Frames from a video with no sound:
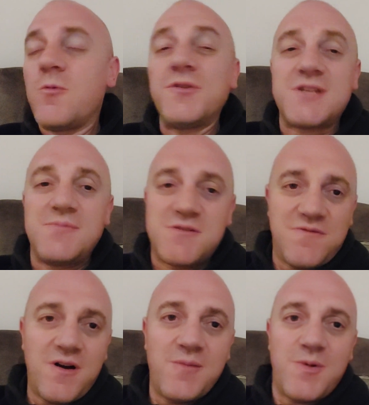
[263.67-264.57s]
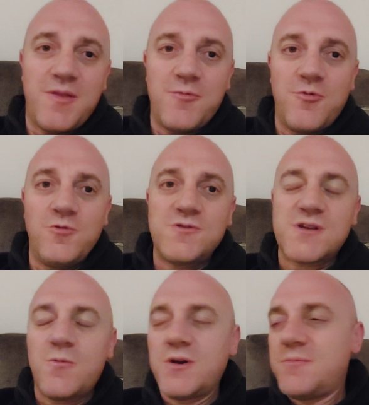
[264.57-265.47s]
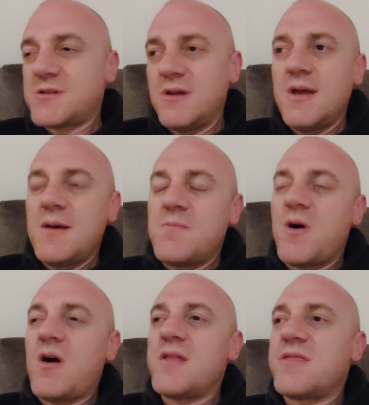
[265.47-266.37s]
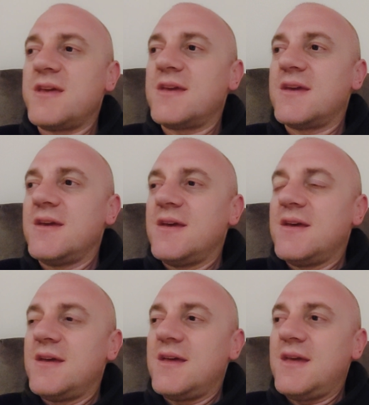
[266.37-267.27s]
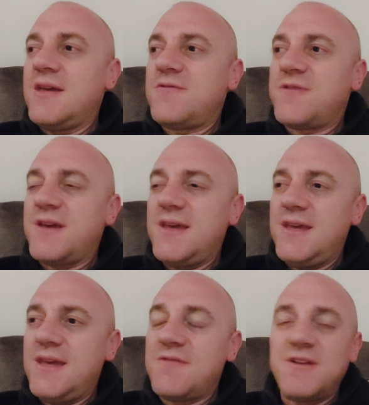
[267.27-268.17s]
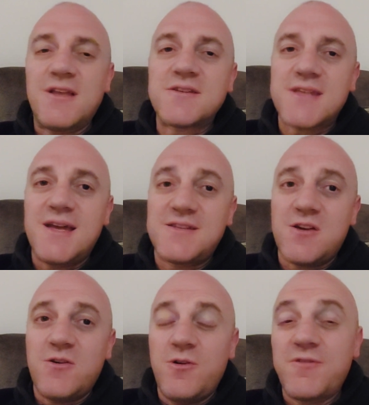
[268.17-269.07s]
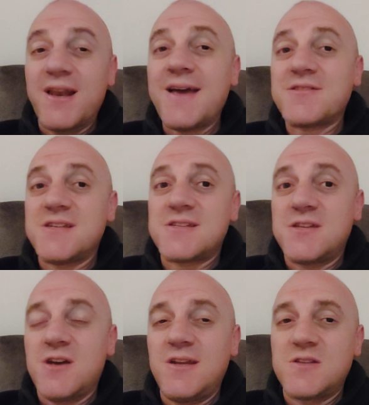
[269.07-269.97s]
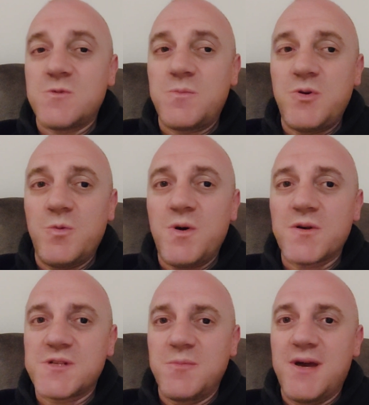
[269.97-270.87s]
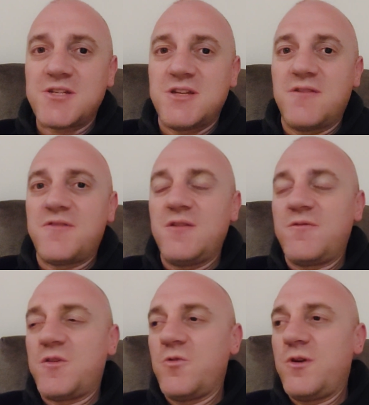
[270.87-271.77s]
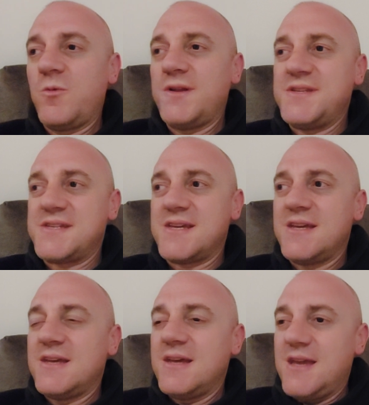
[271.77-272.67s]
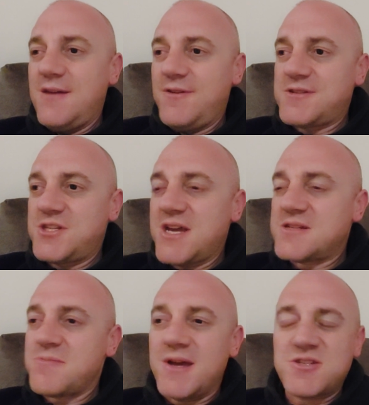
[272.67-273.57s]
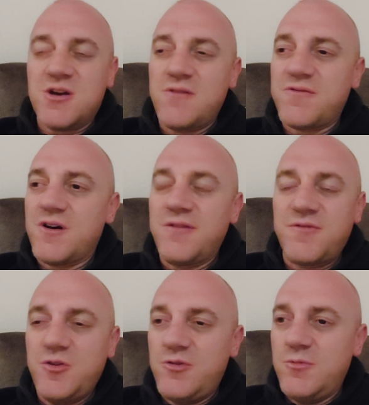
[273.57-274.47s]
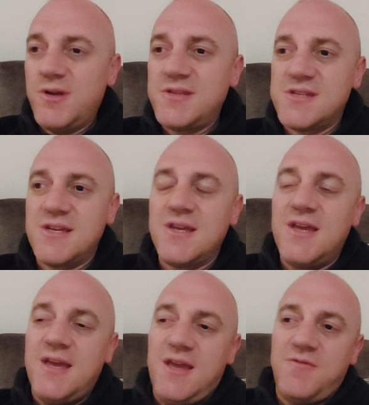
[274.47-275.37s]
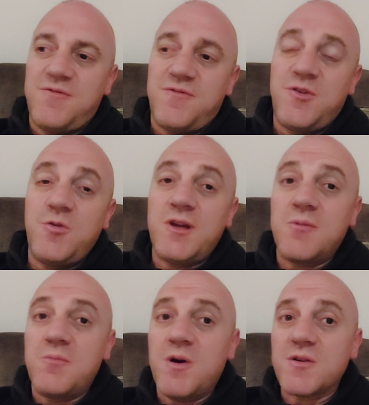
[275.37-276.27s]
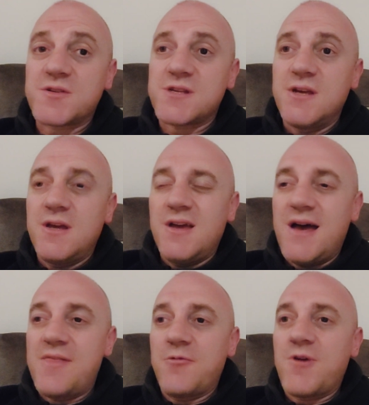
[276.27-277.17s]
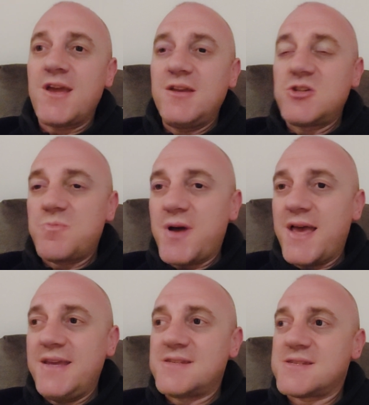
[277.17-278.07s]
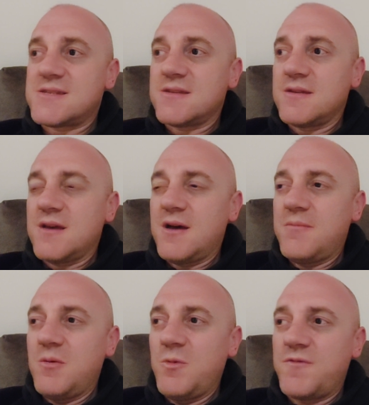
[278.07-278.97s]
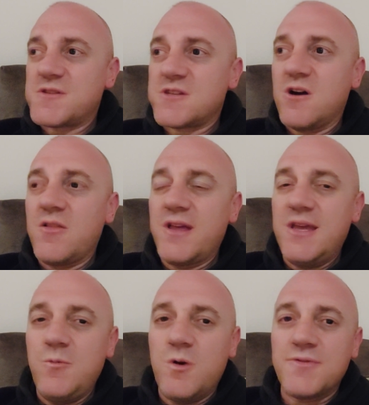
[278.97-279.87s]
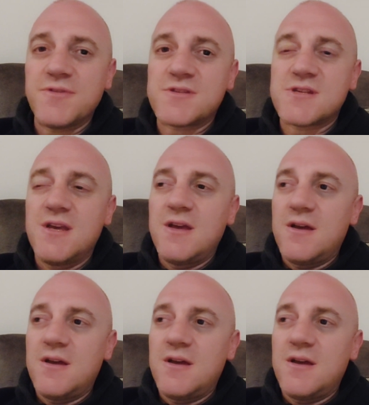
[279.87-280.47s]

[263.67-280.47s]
want him to fight by the rules. I want him to. But I think if he does that, or if he allows this to turn into a pure boxing match, then I think Fury wins it. If it's a chess match type fight, Fury wins it. If Fury can box at the range, pace, and with the style that he wants,